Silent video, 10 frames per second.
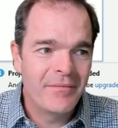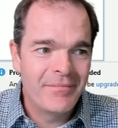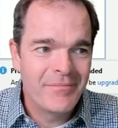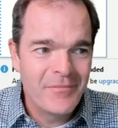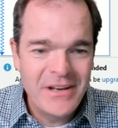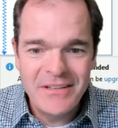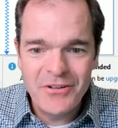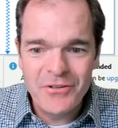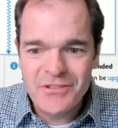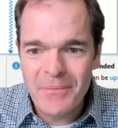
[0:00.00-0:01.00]
we need to go
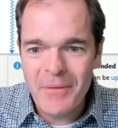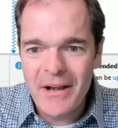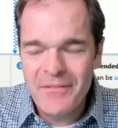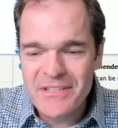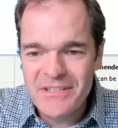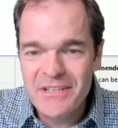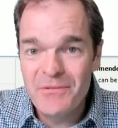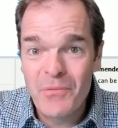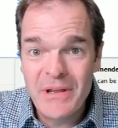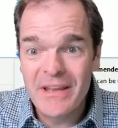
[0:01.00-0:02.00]
to some kind of a scene
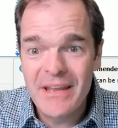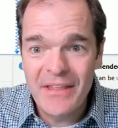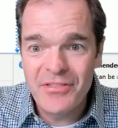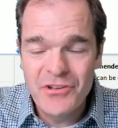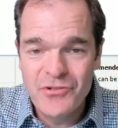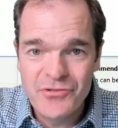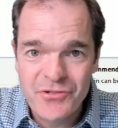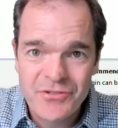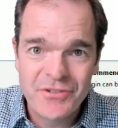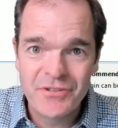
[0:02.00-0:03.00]
where we can get the
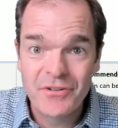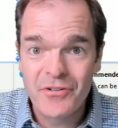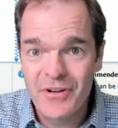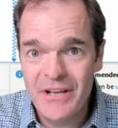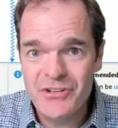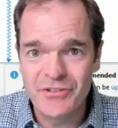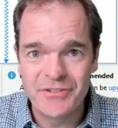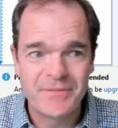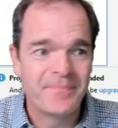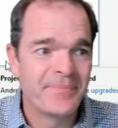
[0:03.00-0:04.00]
user's
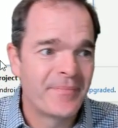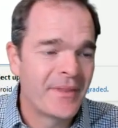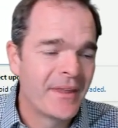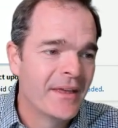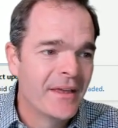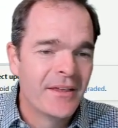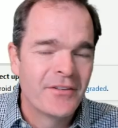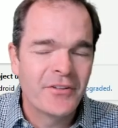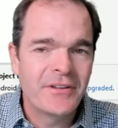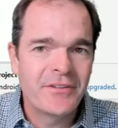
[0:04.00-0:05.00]
credentials.
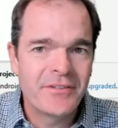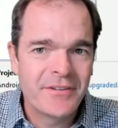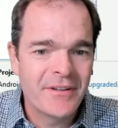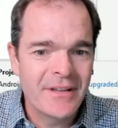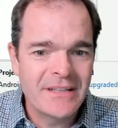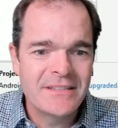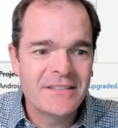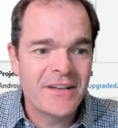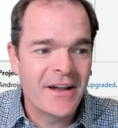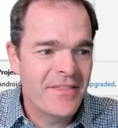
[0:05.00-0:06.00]
So let's
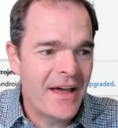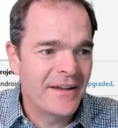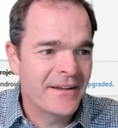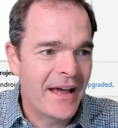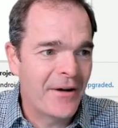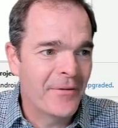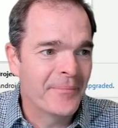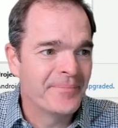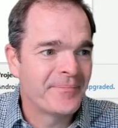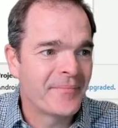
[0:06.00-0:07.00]
design that now.
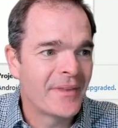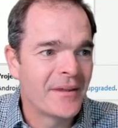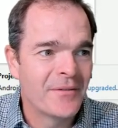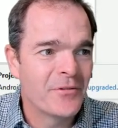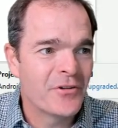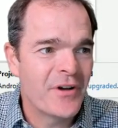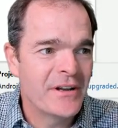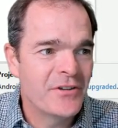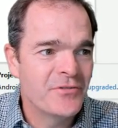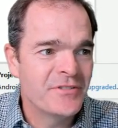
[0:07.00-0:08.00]
We'll create a
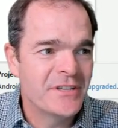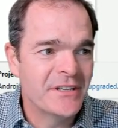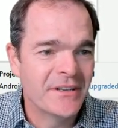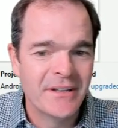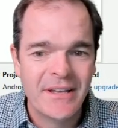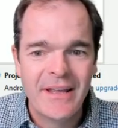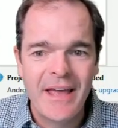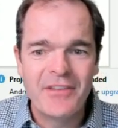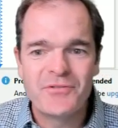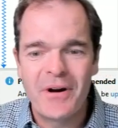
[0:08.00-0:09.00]
new scene.
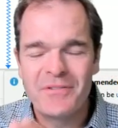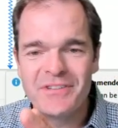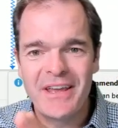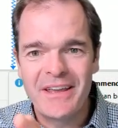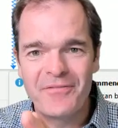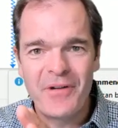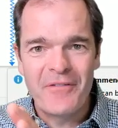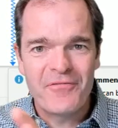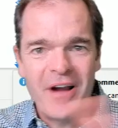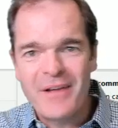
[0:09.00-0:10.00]
And this is where I was saying if we have
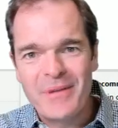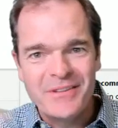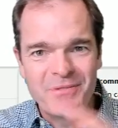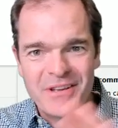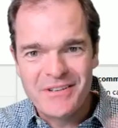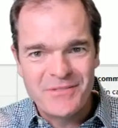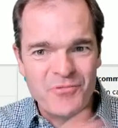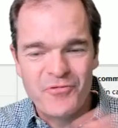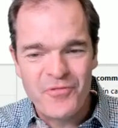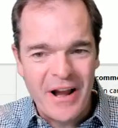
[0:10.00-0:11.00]
fragments, we could just
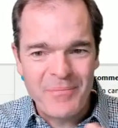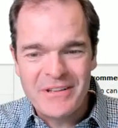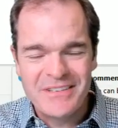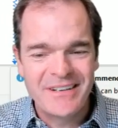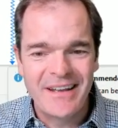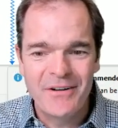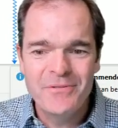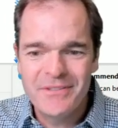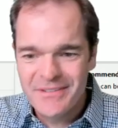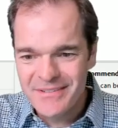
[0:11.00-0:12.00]
move fragments in and
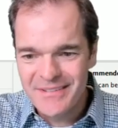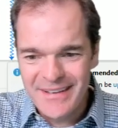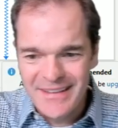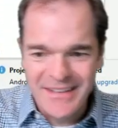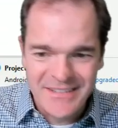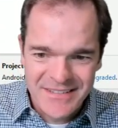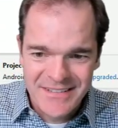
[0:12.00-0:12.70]
out in this